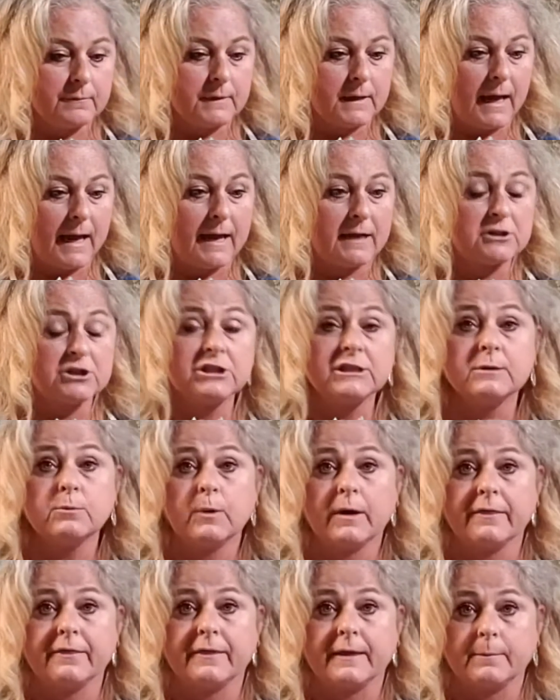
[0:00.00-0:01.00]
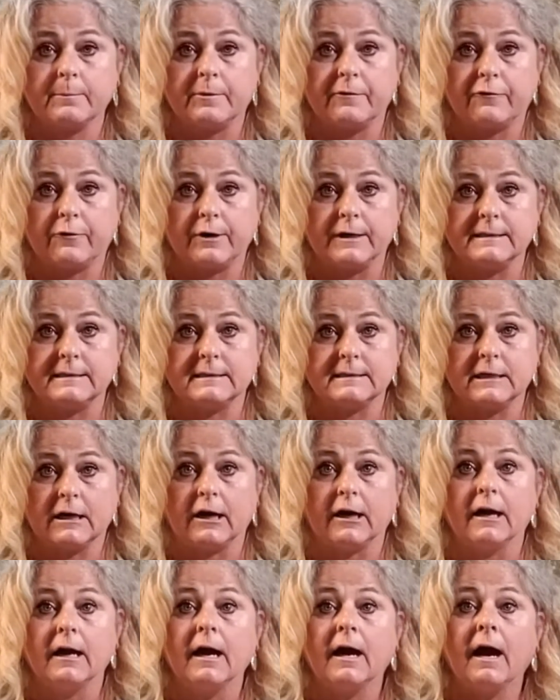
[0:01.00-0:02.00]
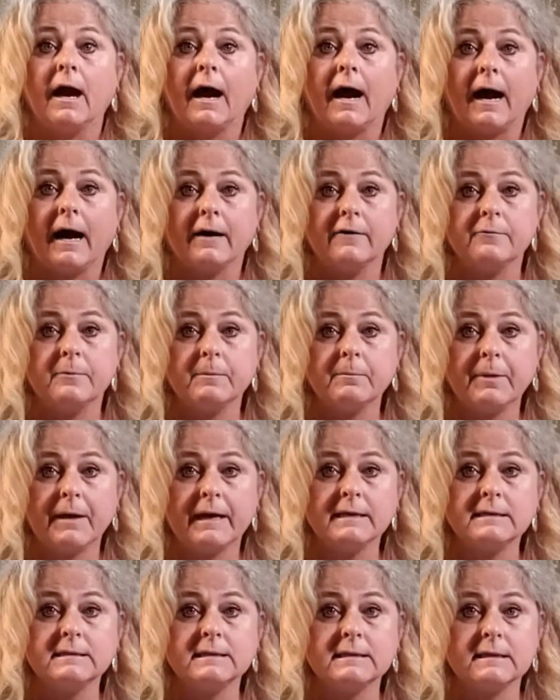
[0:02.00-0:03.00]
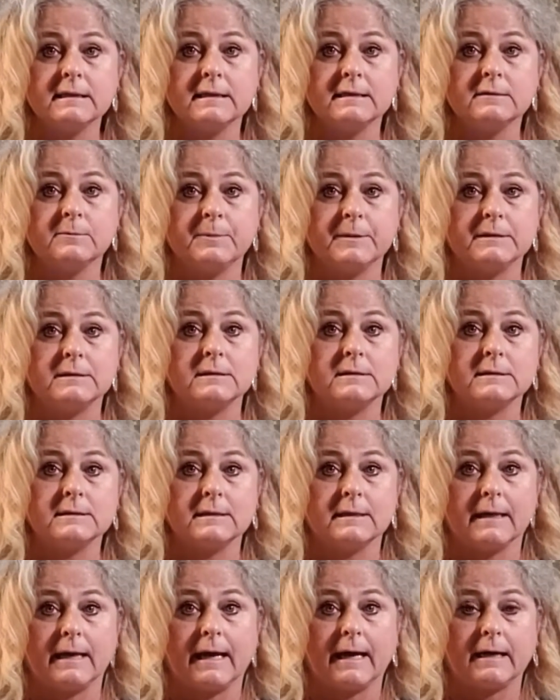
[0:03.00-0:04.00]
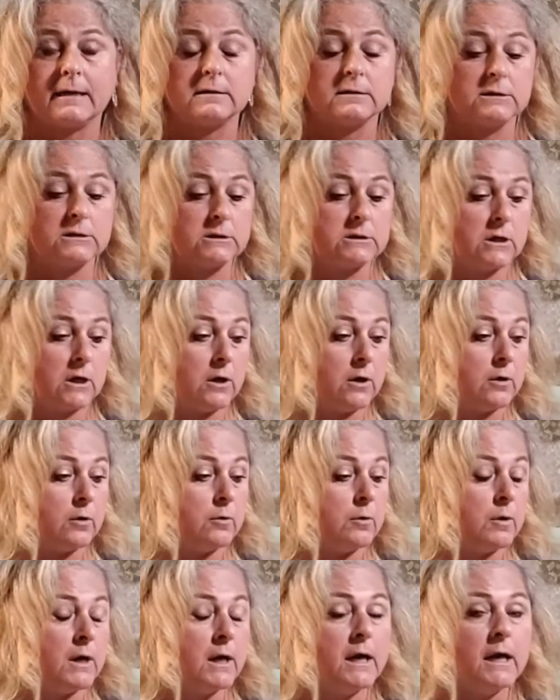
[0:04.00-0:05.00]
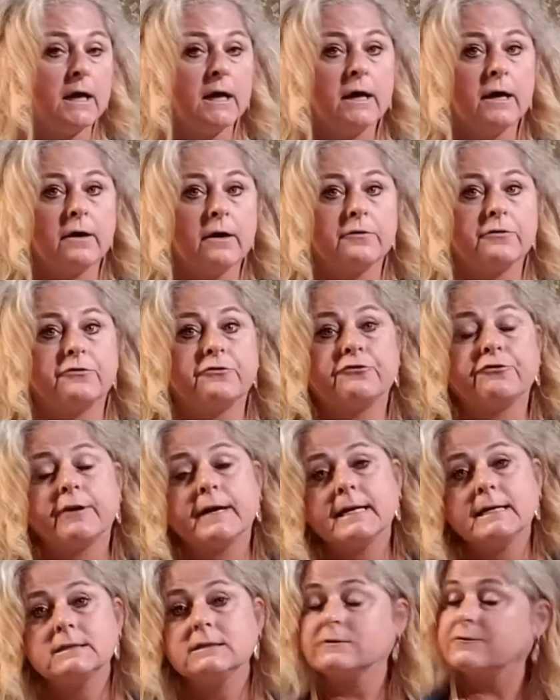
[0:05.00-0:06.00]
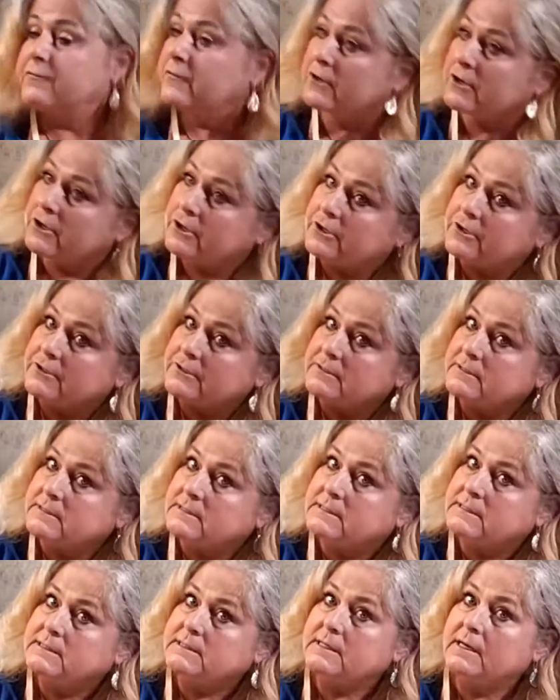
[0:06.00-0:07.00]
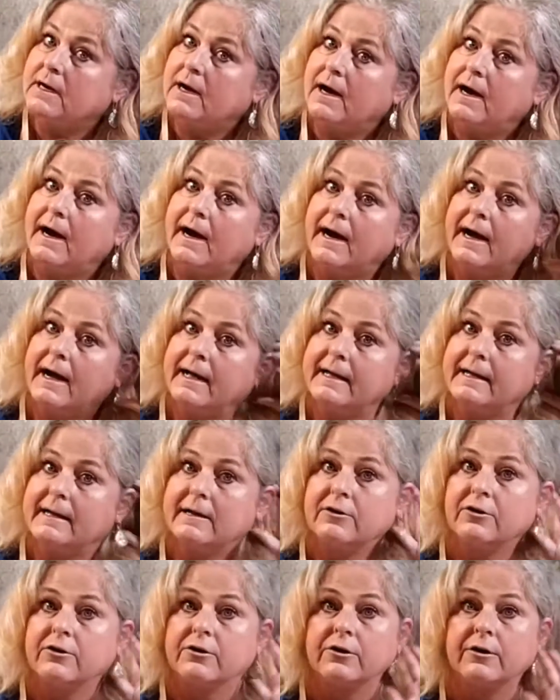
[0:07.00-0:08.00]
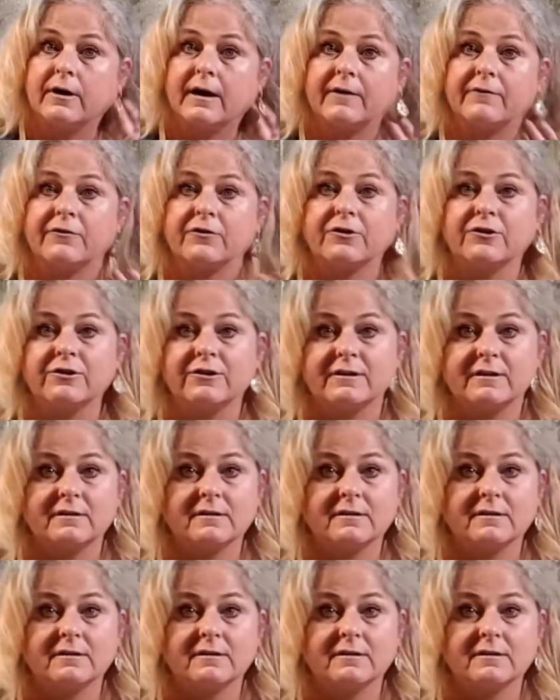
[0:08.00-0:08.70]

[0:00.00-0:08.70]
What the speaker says: Actually, one thing before I start. I've been painting these pieces today. So transfers, I have heard,